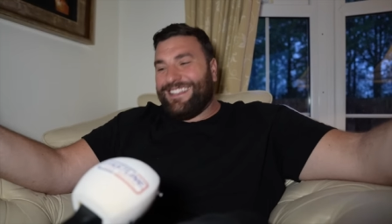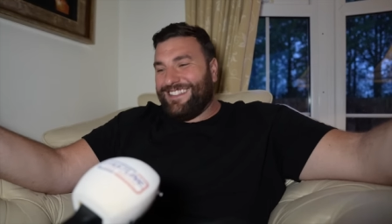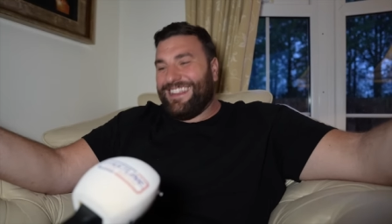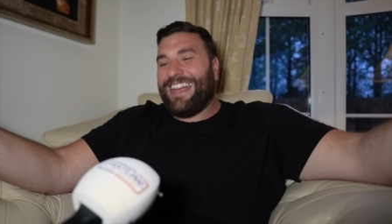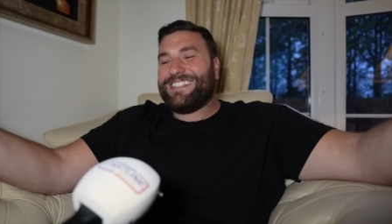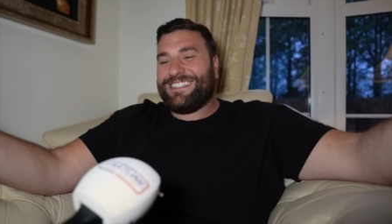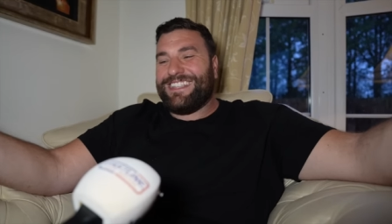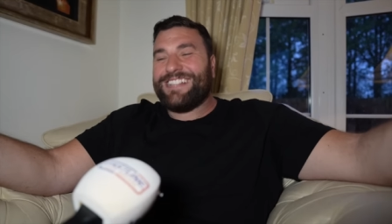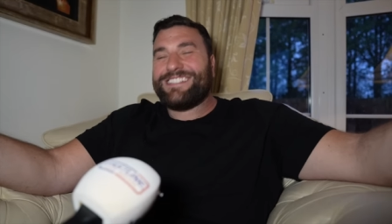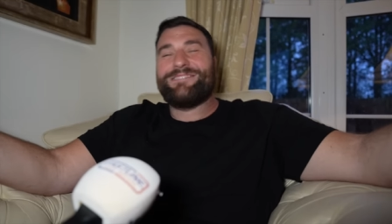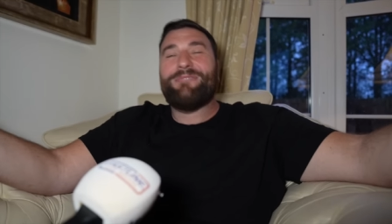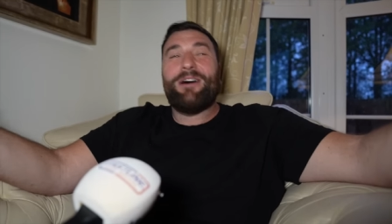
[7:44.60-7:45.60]
that's
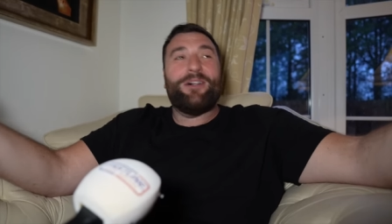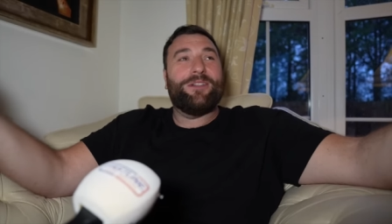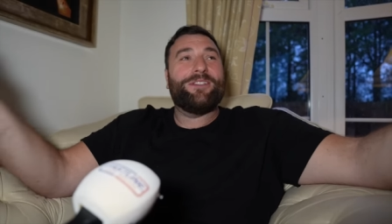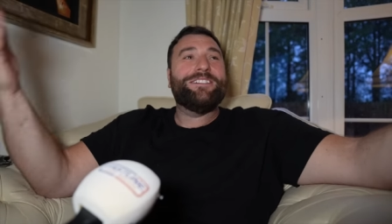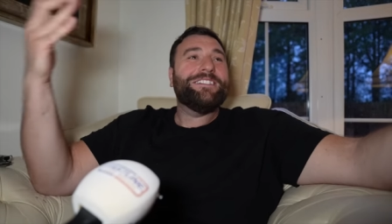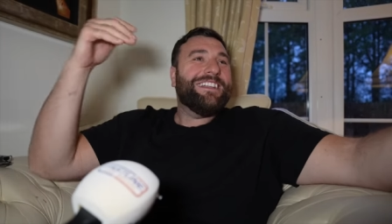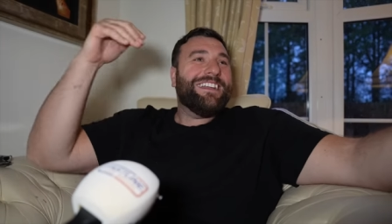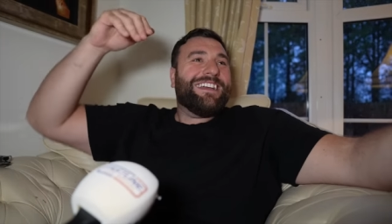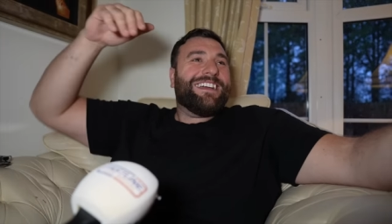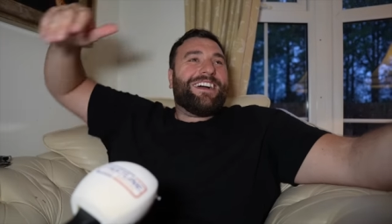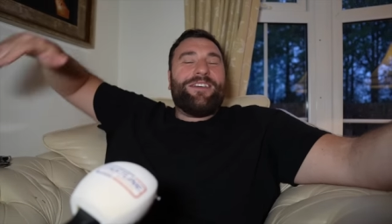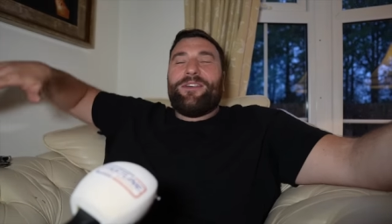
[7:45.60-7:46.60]
that's the mole
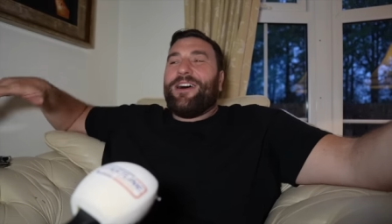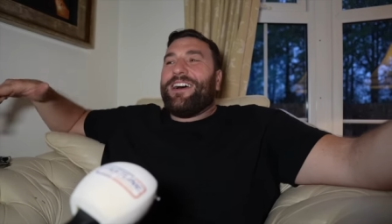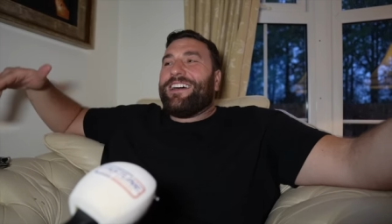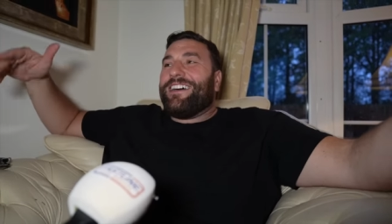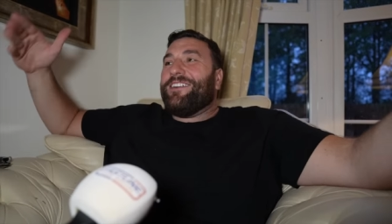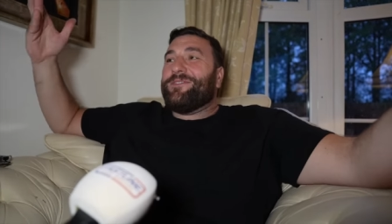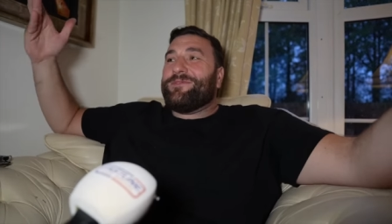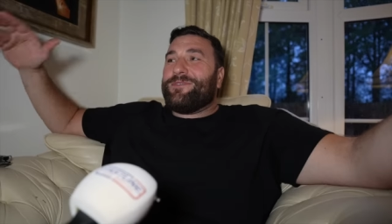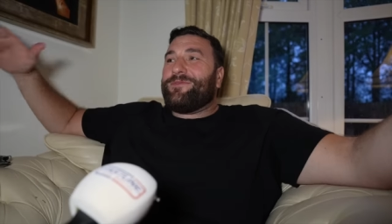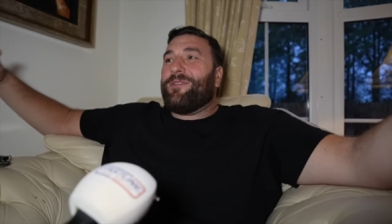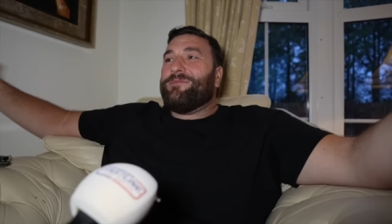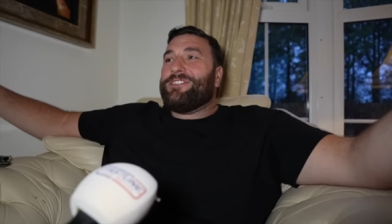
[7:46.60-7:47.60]
well, oh,
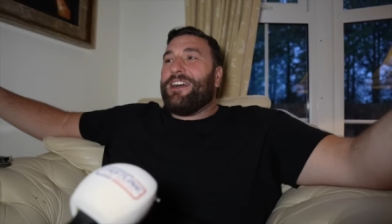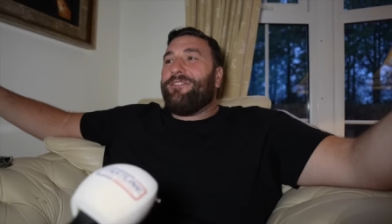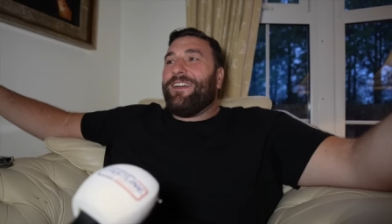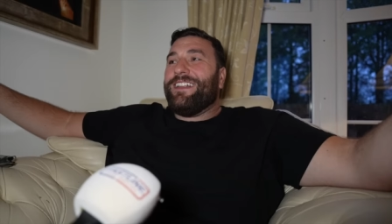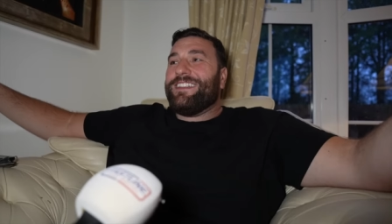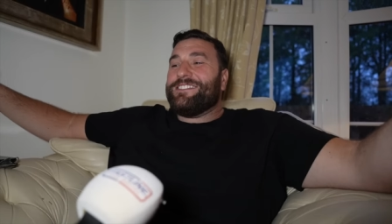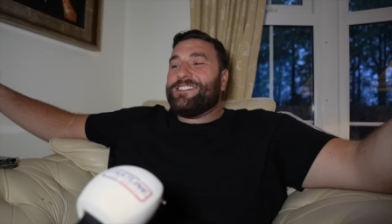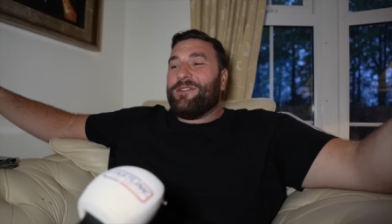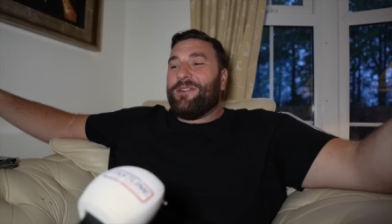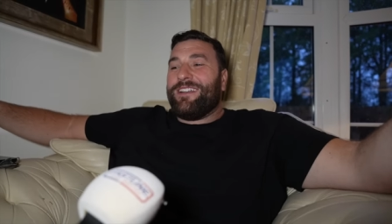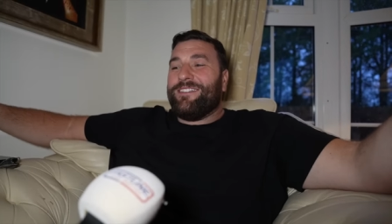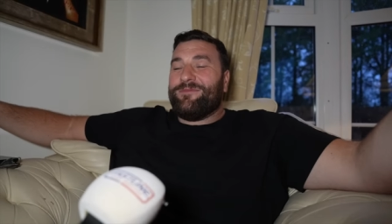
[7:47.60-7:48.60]
from Sheffield and
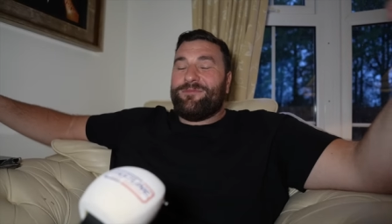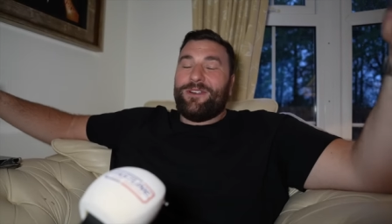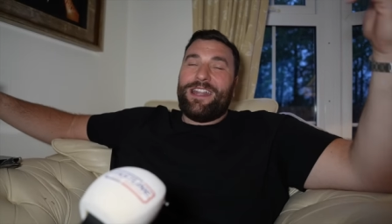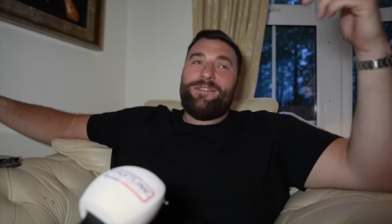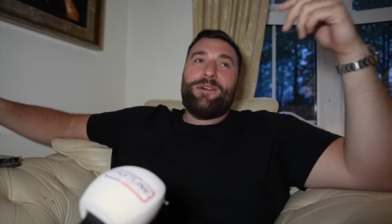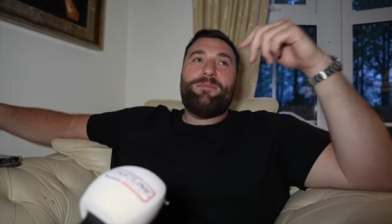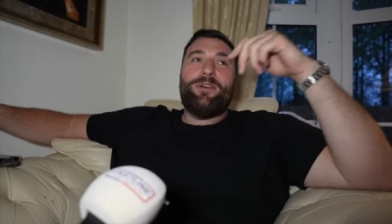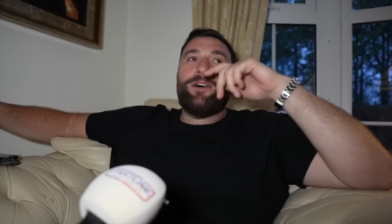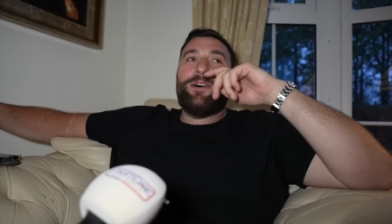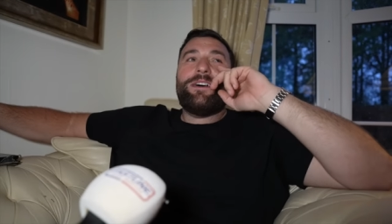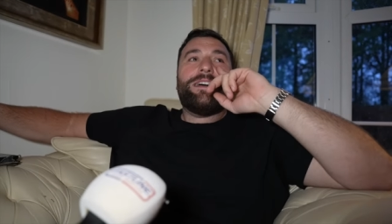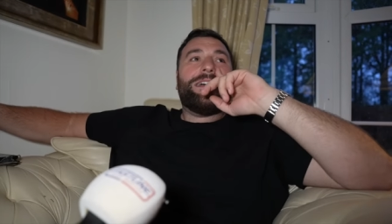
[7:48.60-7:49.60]
so on, whatever.
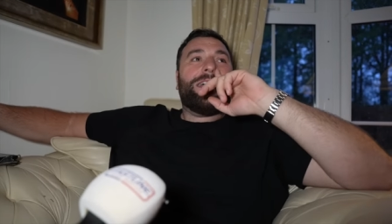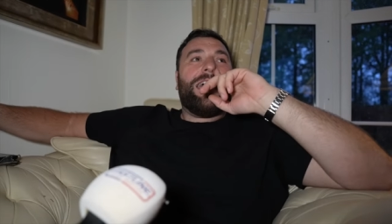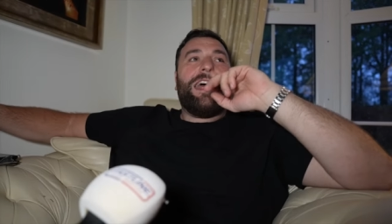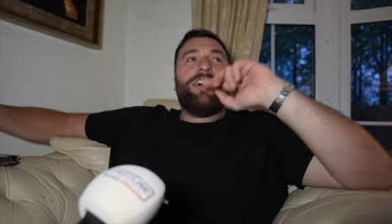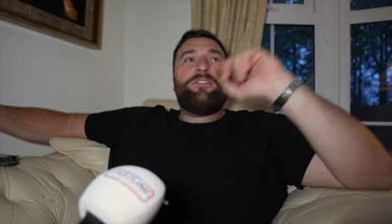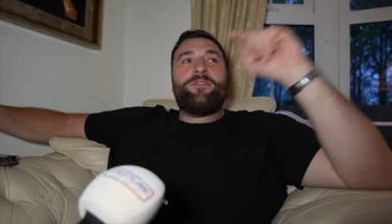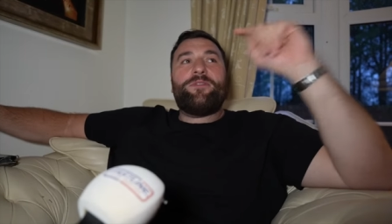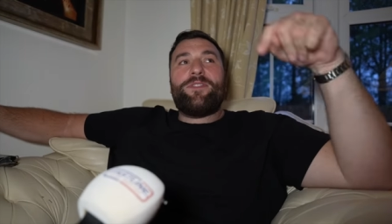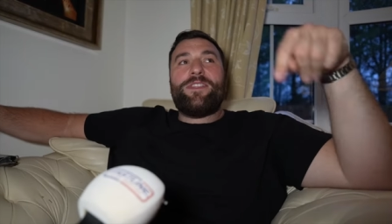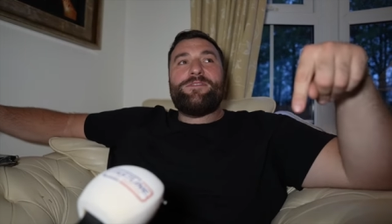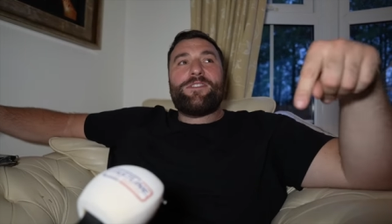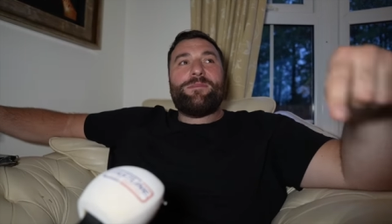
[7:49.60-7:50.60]
But if
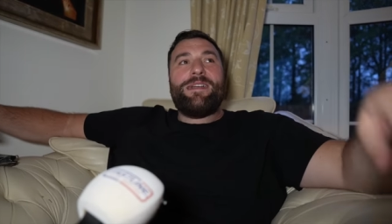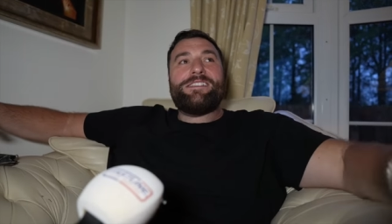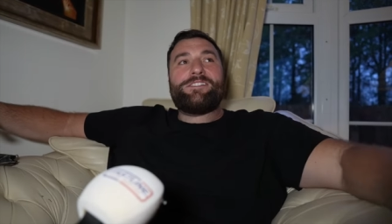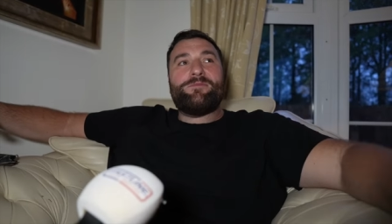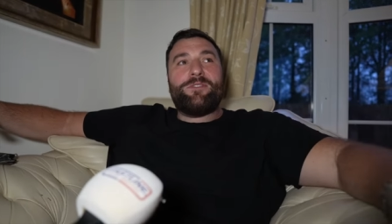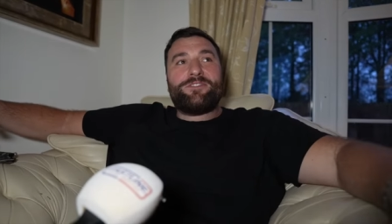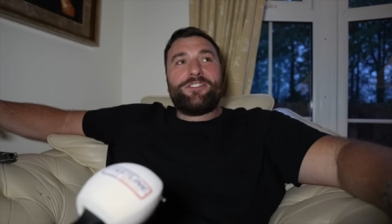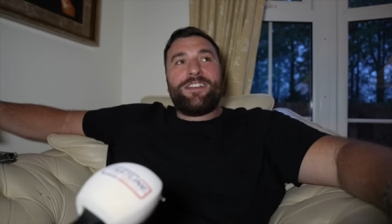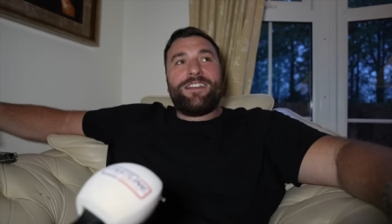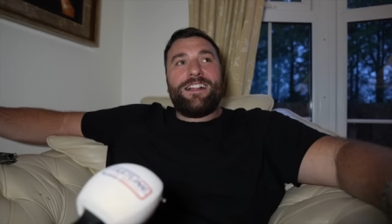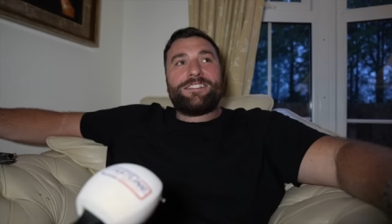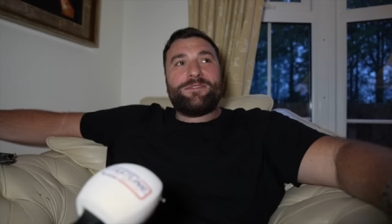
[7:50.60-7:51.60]
the information what
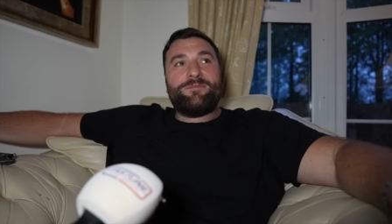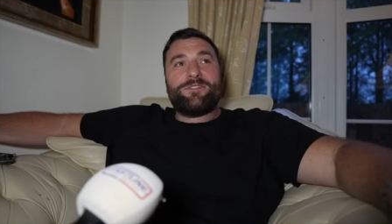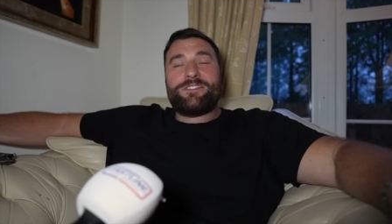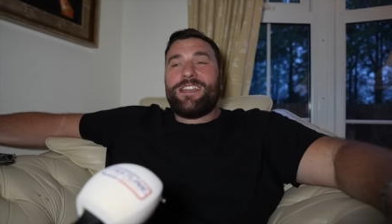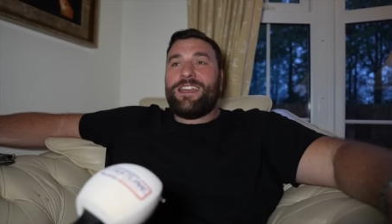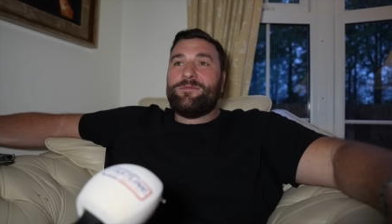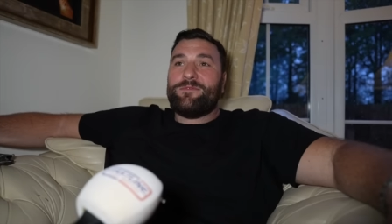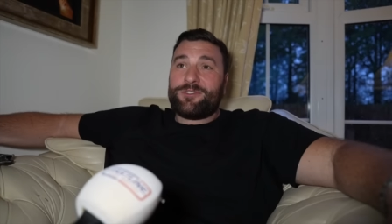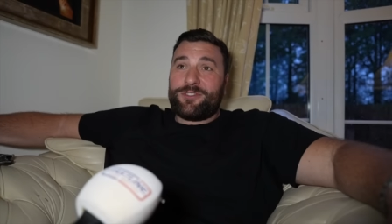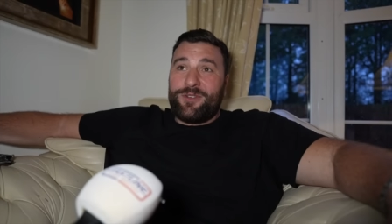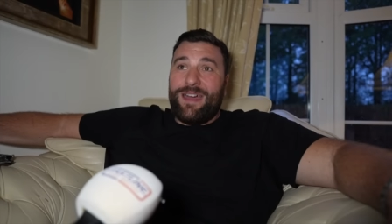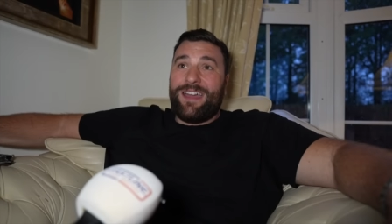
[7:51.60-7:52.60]
Johnny Nelson was saying was
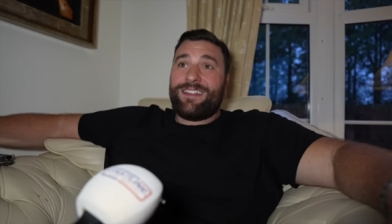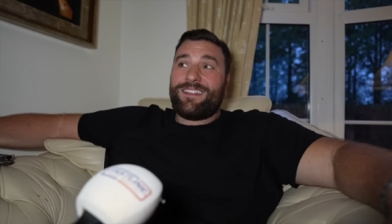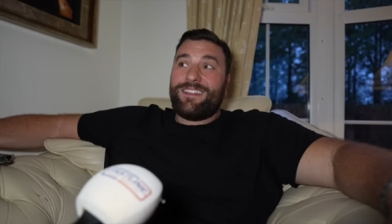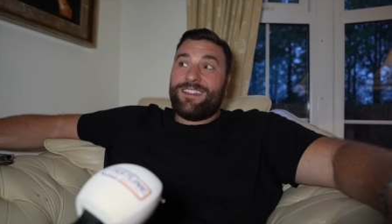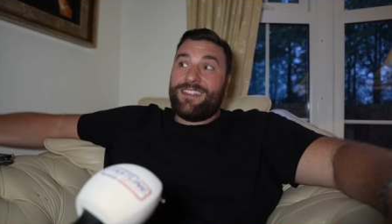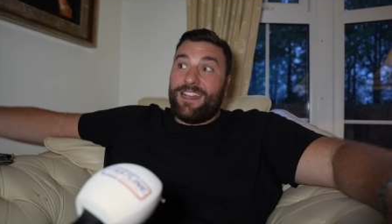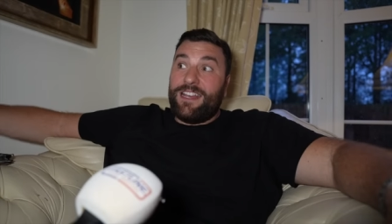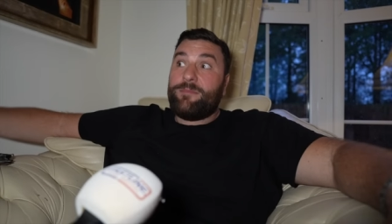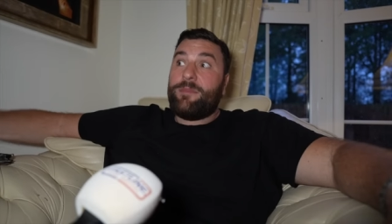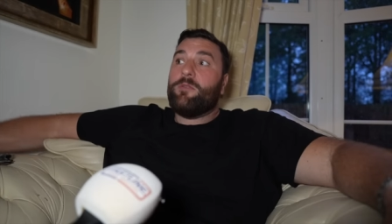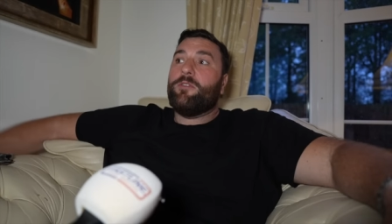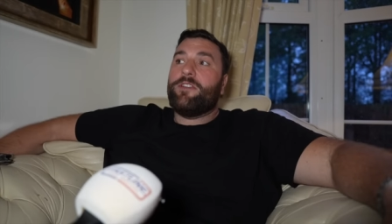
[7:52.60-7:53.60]
correct, then it'd
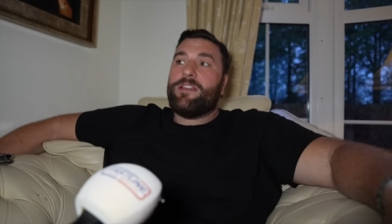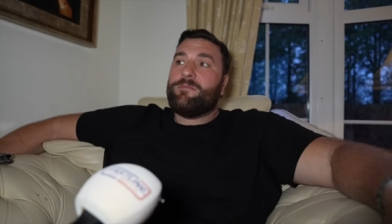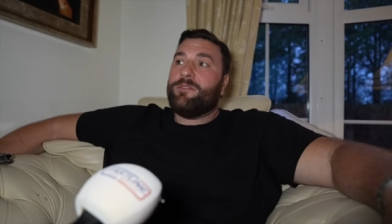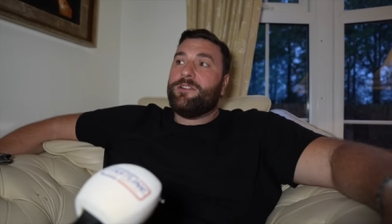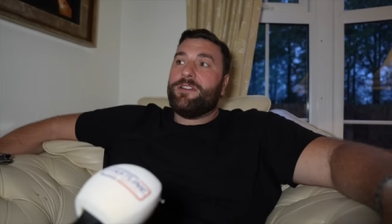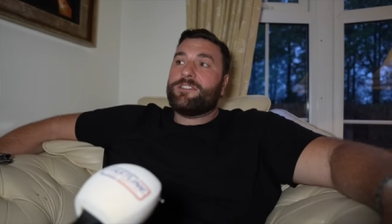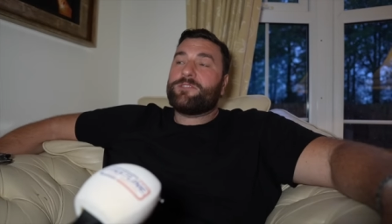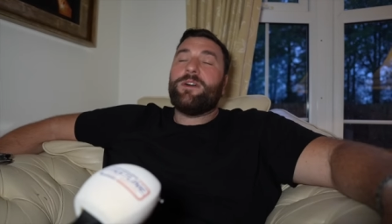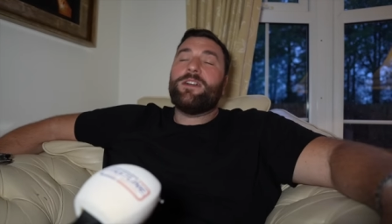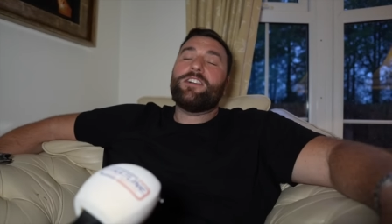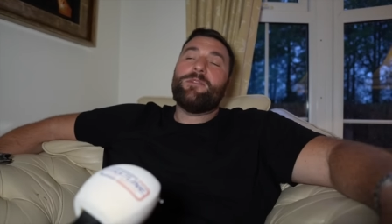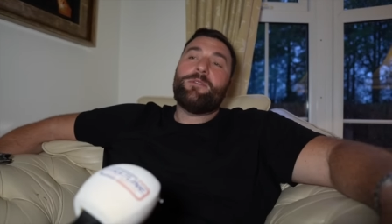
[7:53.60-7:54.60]
be worrying. But it's
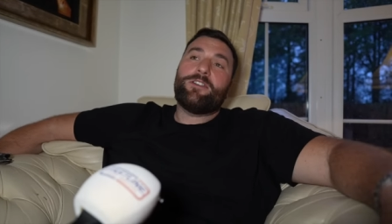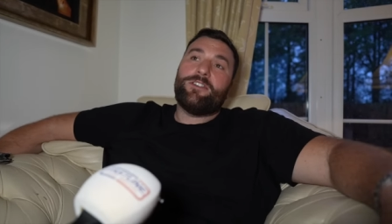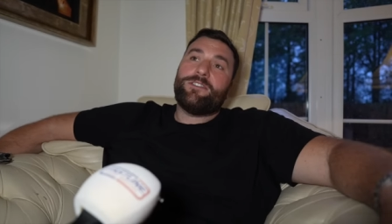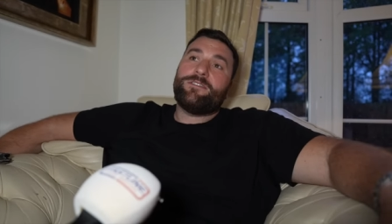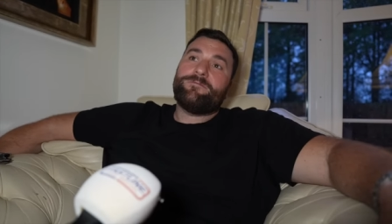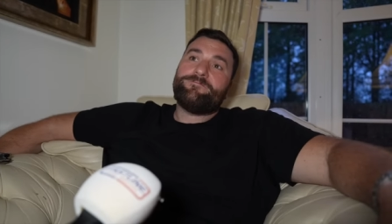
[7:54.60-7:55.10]
quite comical.